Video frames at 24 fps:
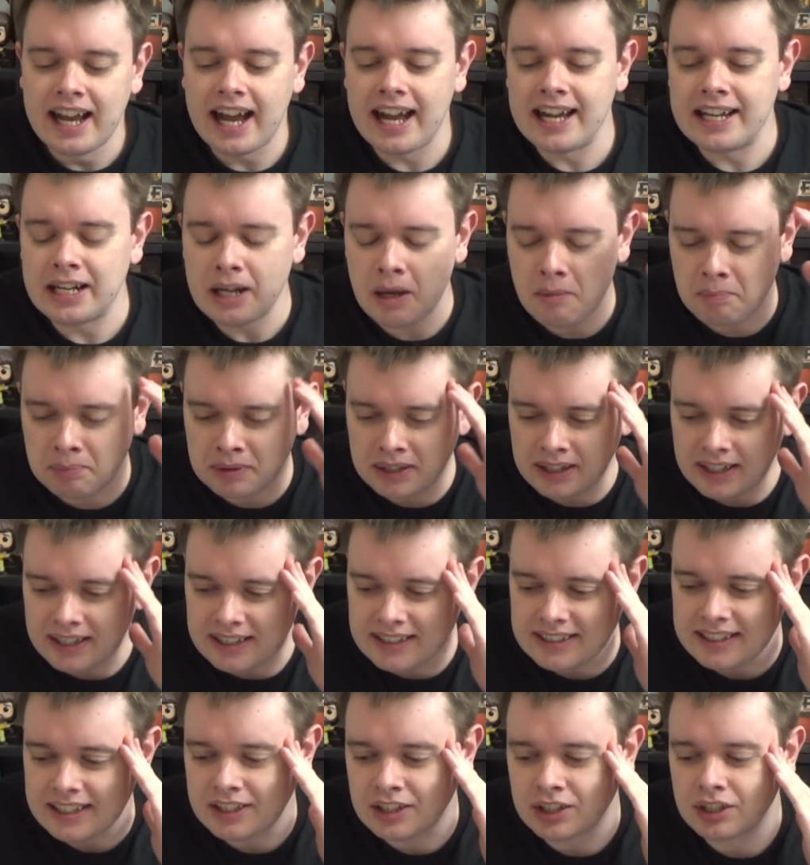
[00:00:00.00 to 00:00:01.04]
and
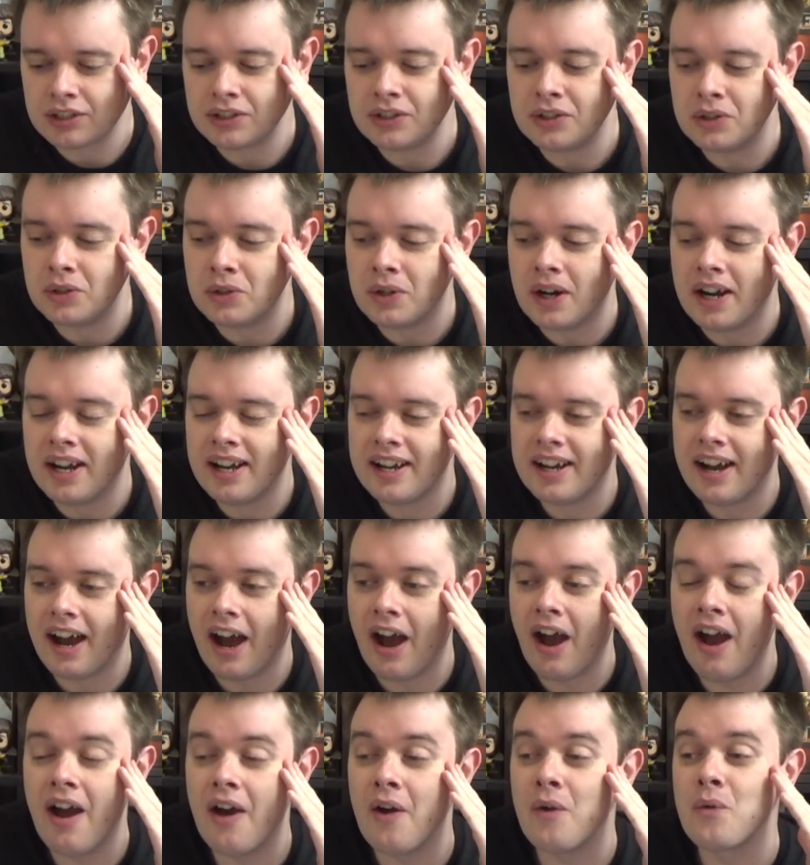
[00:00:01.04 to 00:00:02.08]
applies it to
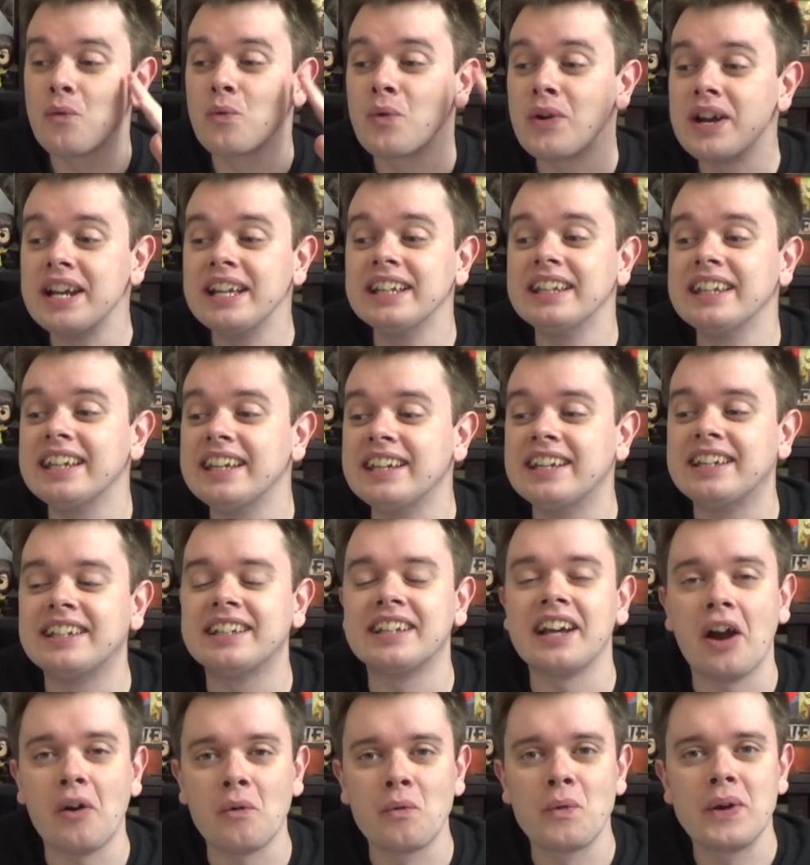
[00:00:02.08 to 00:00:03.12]
a really,
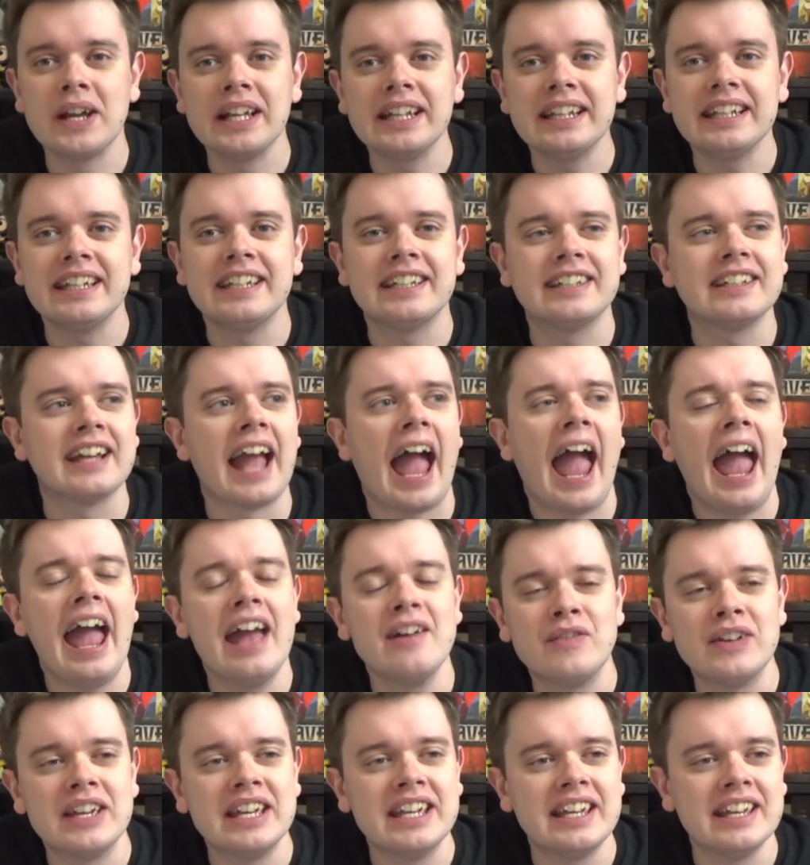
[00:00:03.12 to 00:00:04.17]
a really
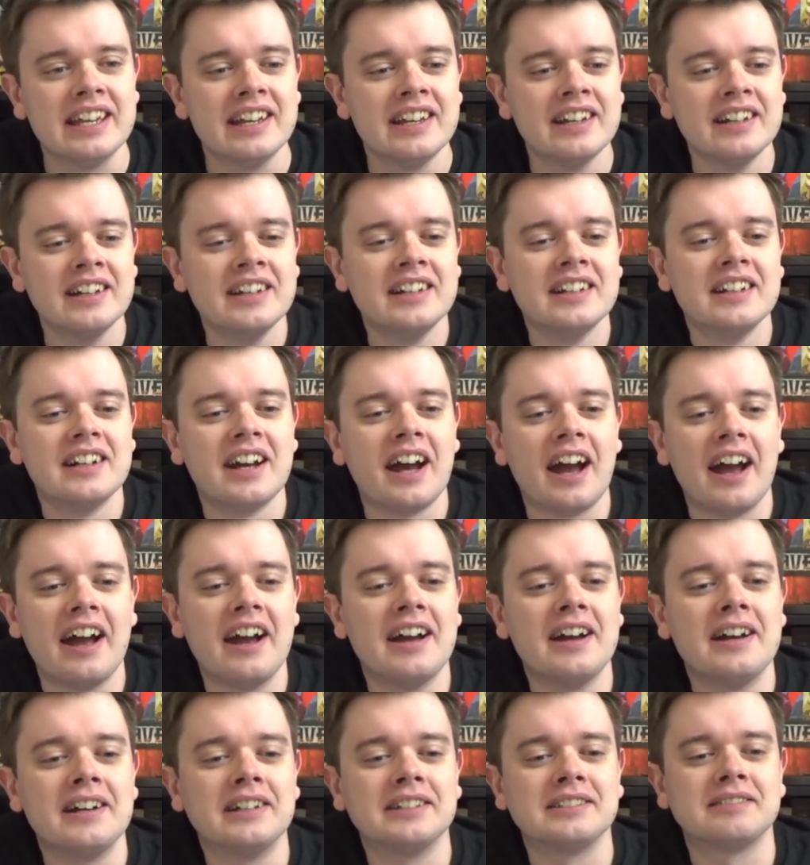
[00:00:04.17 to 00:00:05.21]
heavy,
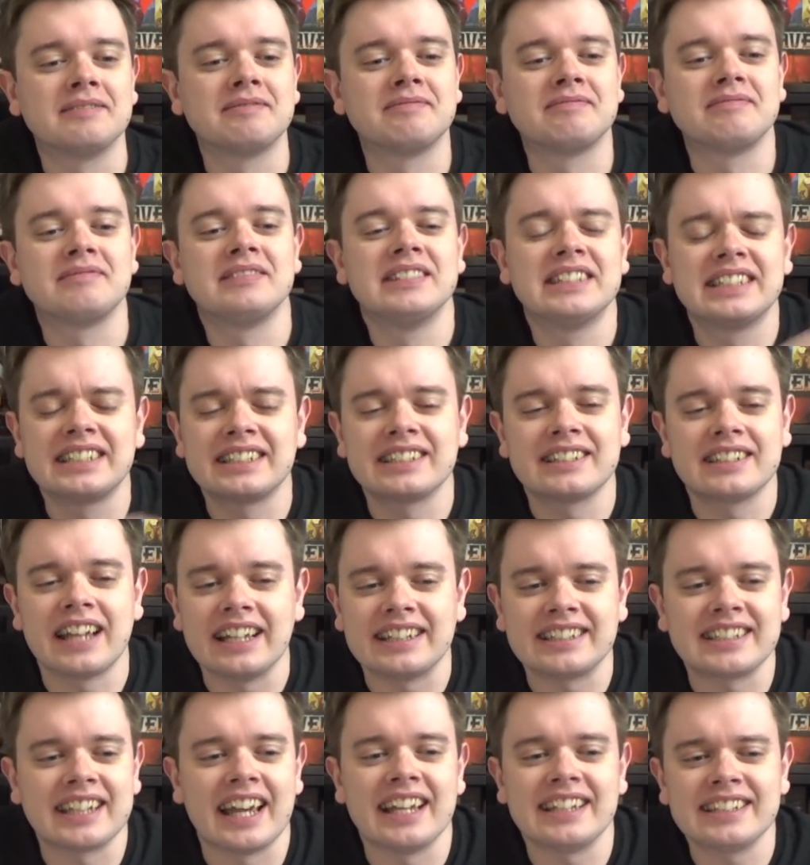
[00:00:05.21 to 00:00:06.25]
uh,
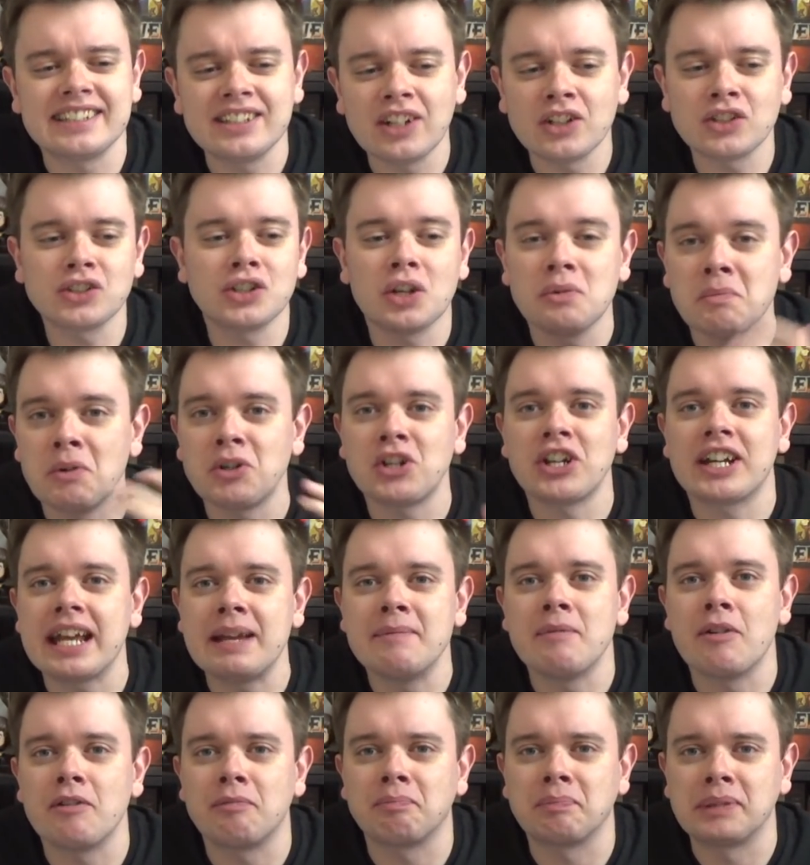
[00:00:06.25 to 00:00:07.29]
it's, it's not so much a
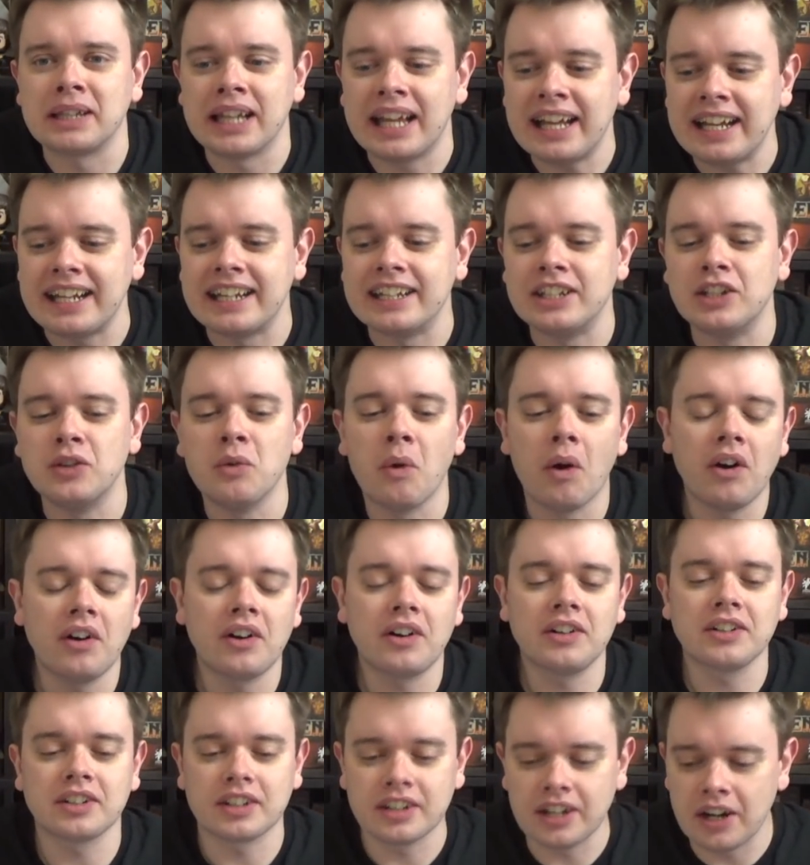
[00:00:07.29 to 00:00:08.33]
game of planning. You
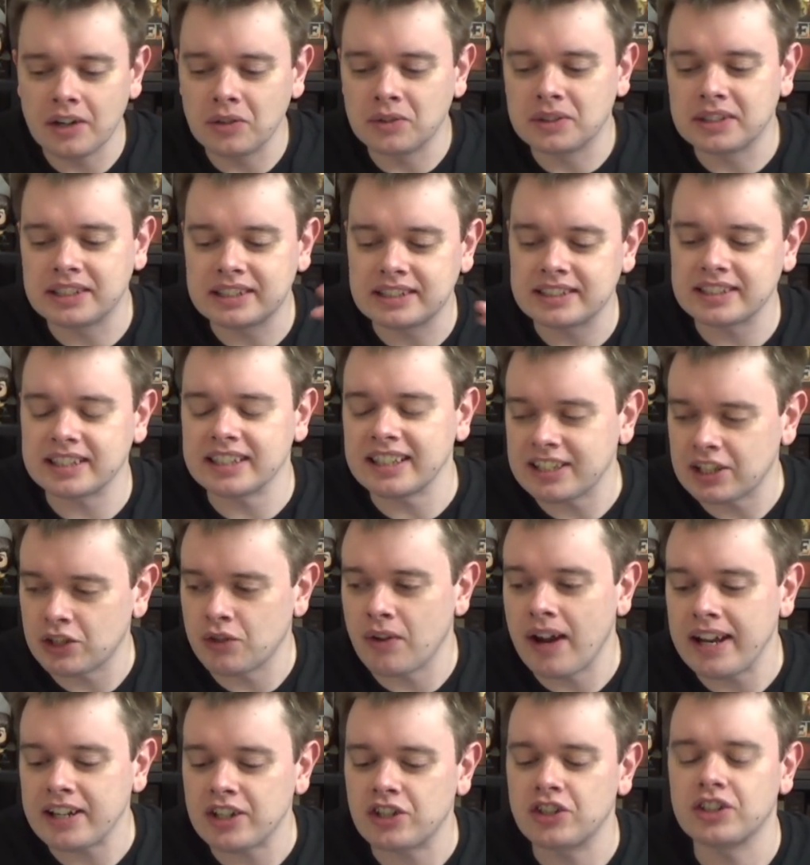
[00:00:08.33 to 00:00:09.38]
are, you know, selecting
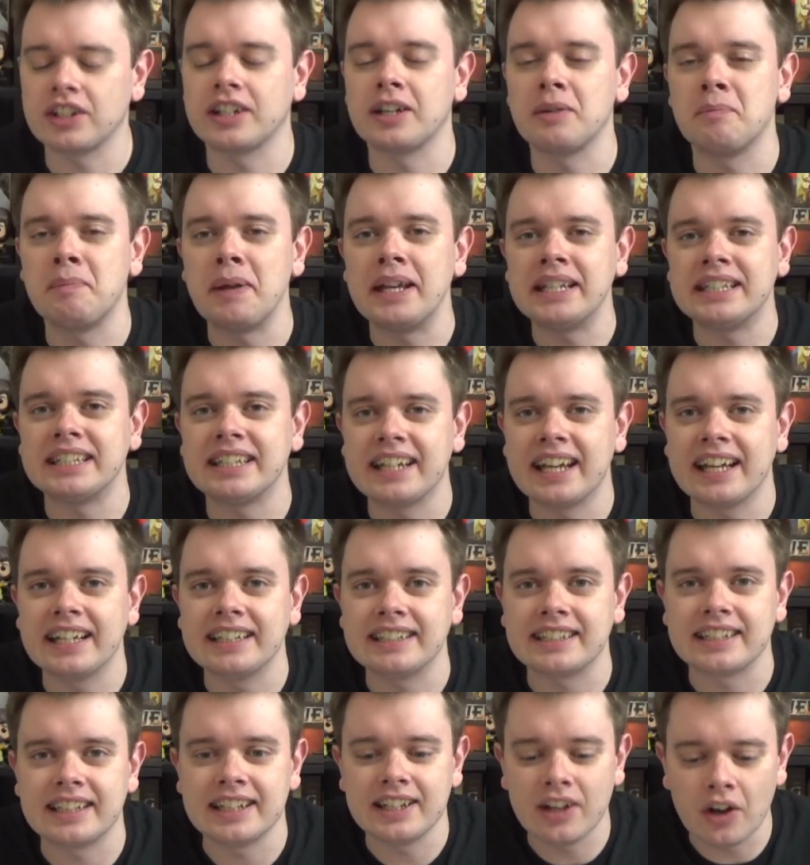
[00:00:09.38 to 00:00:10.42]
your actions and competing
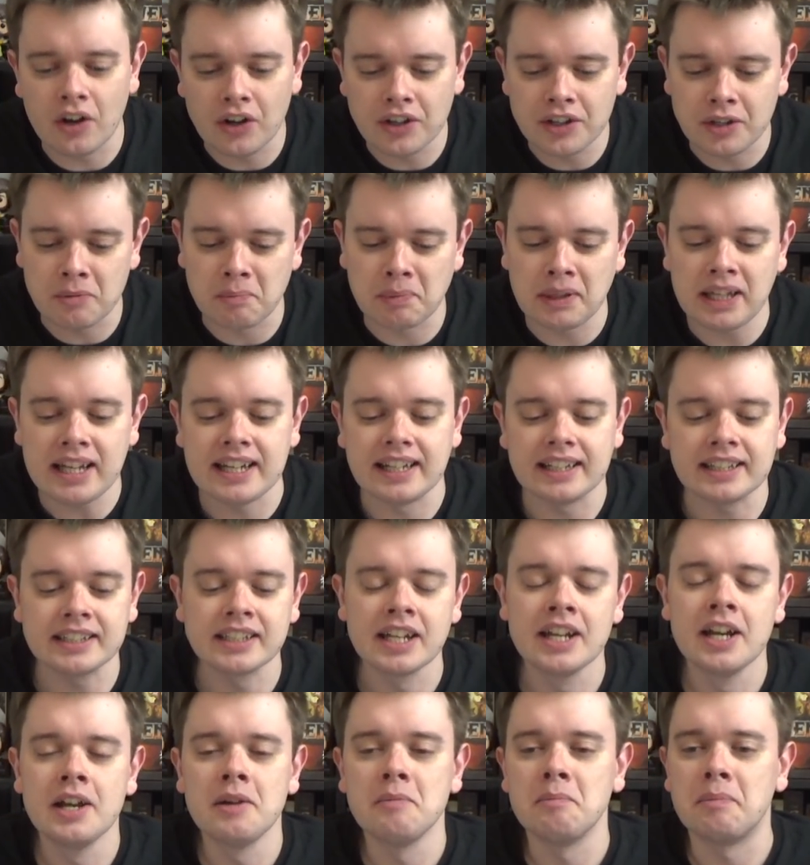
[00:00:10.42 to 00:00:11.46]
against the other players,
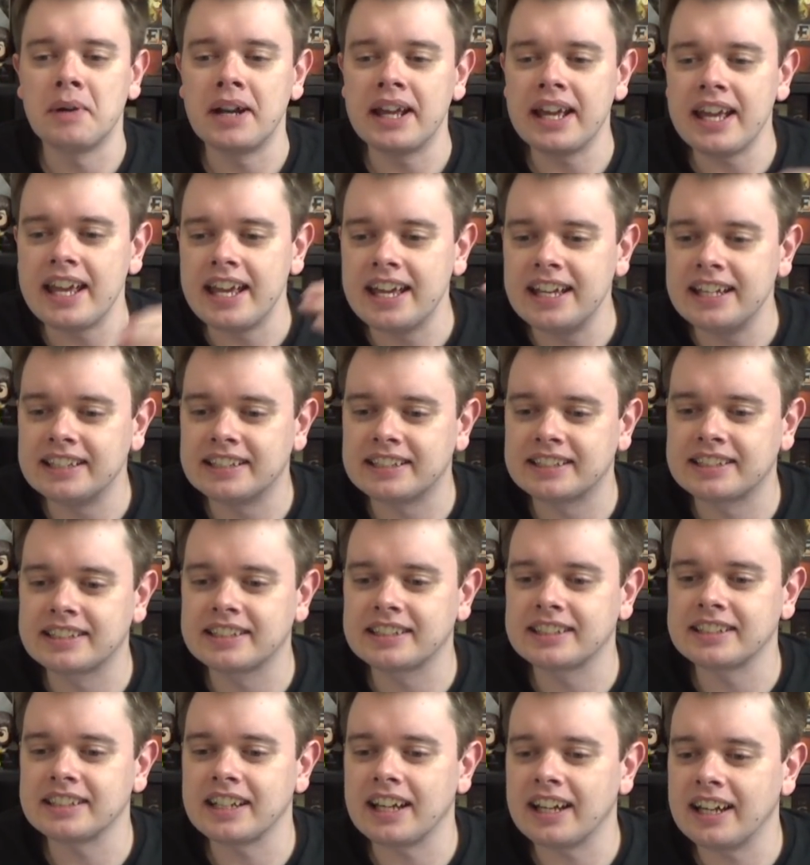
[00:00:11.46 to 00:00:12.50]
but it
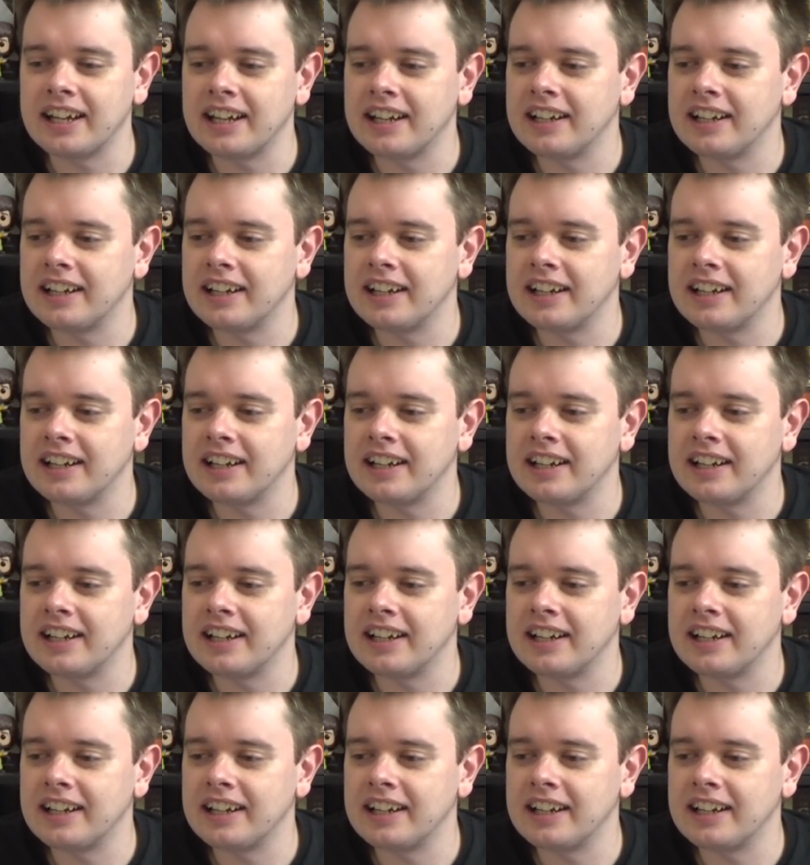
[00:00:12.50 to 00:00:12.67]
is,